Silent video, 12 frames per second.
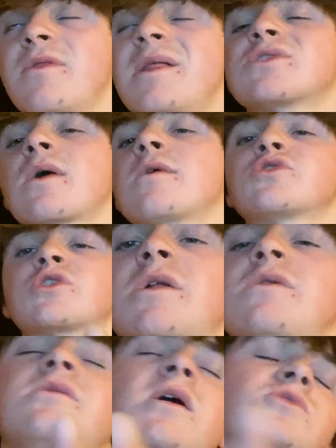That's what I was
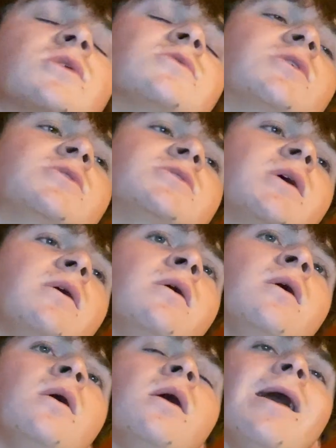to. That's what I was trying to say.
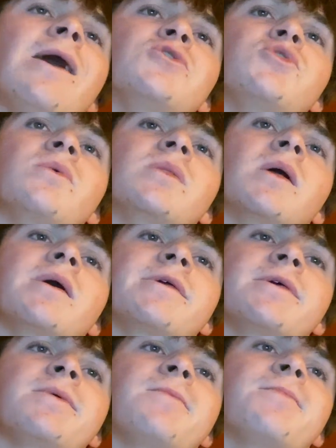I'll do it
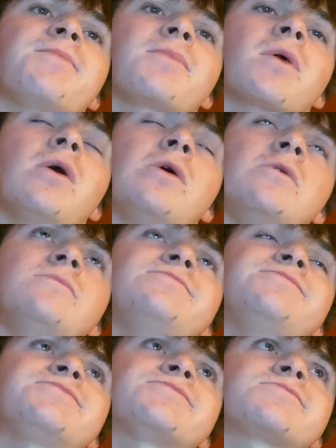like,
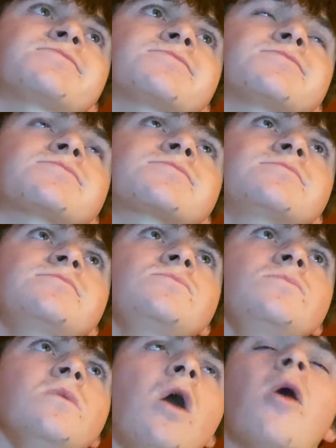um,
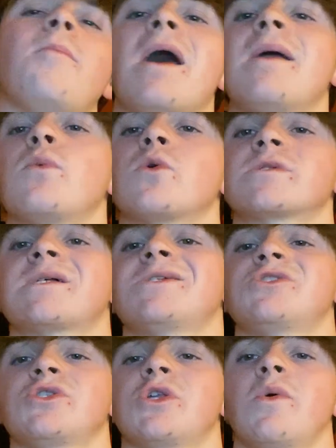I'll pay more
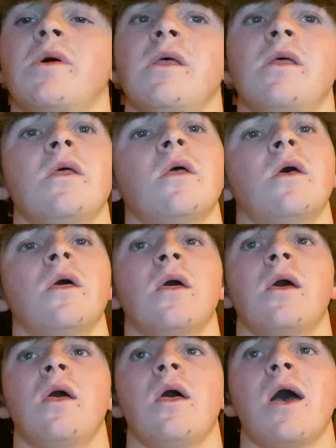attention to it.
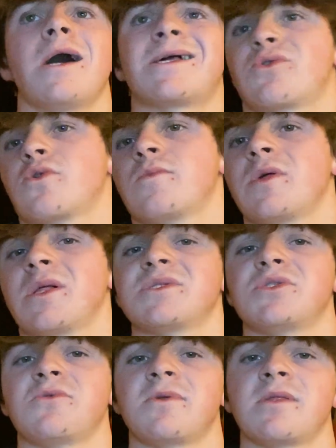And I normally like
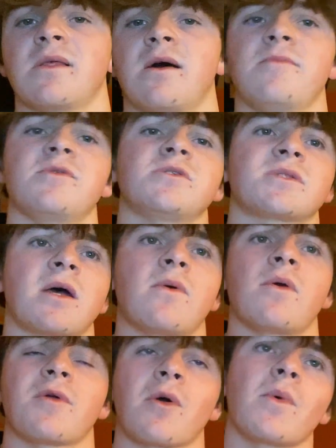to do it at night because that
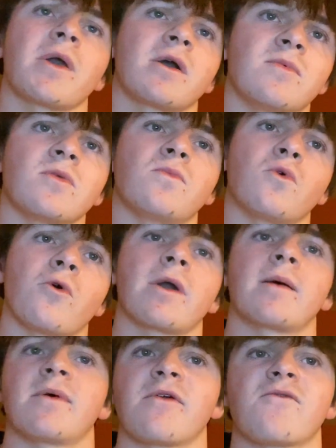way when I wake up in the morning
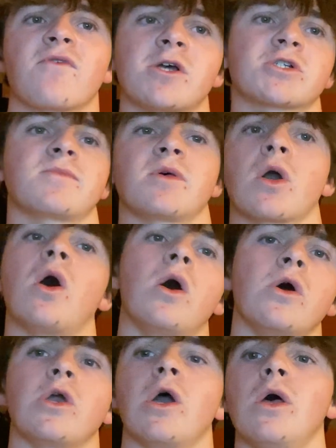I'm like fresh. I'm like
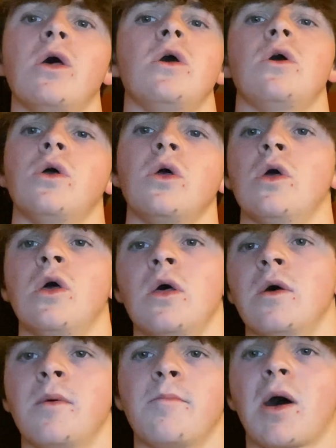oh yeah,
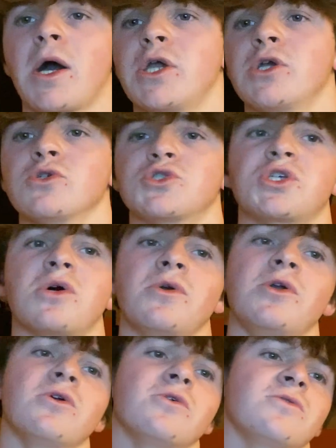buy here, sell
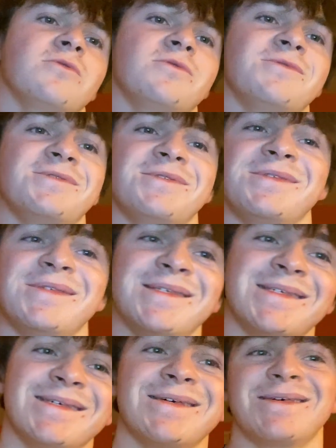here,
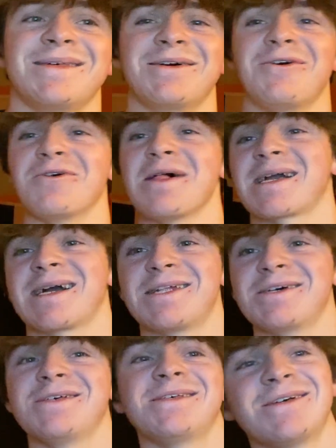all that
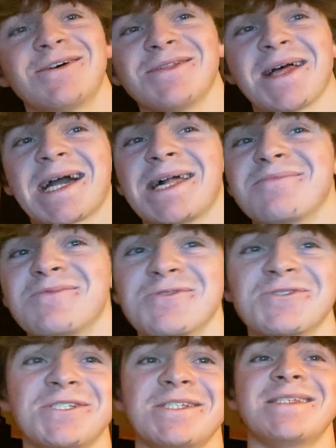kind of all that kind of
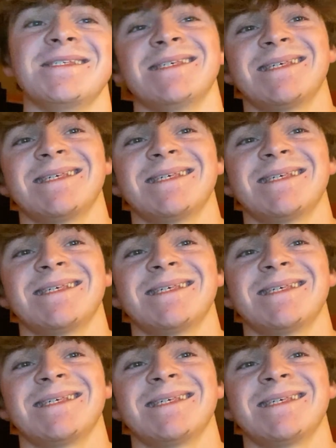bullshit.